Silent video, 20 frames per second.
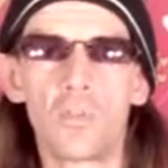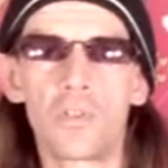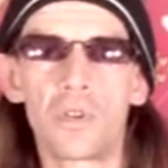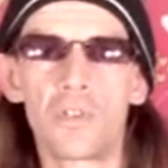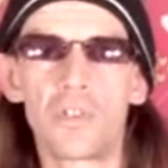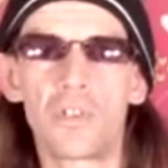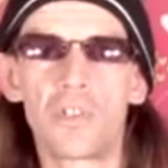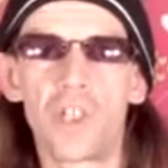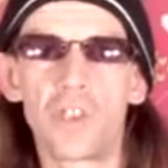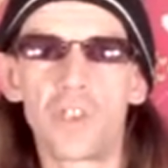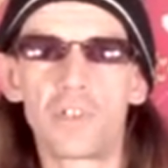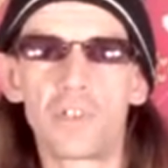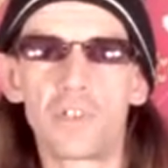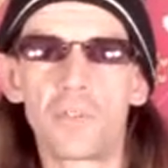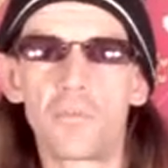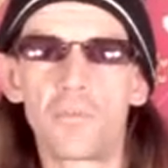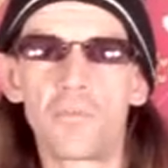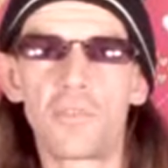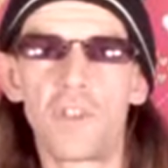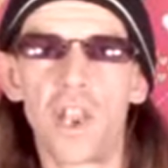
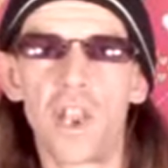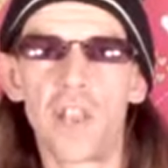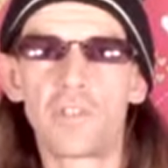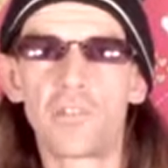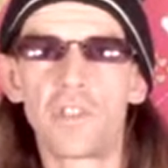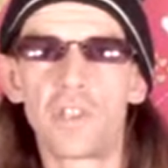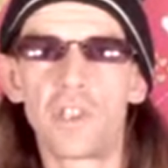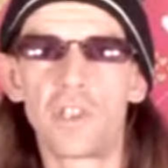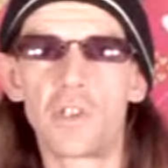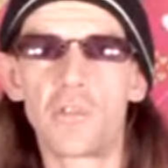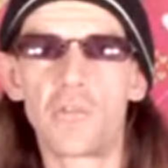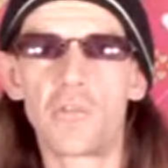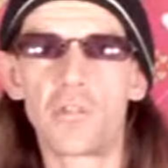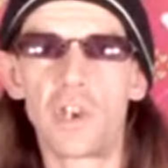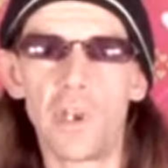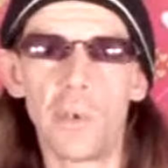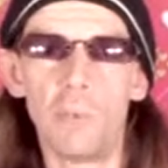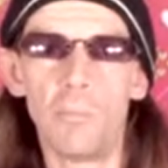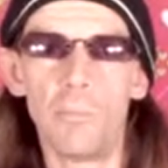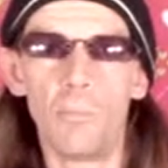possessive deadly
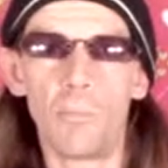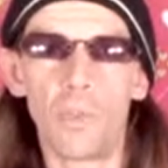grip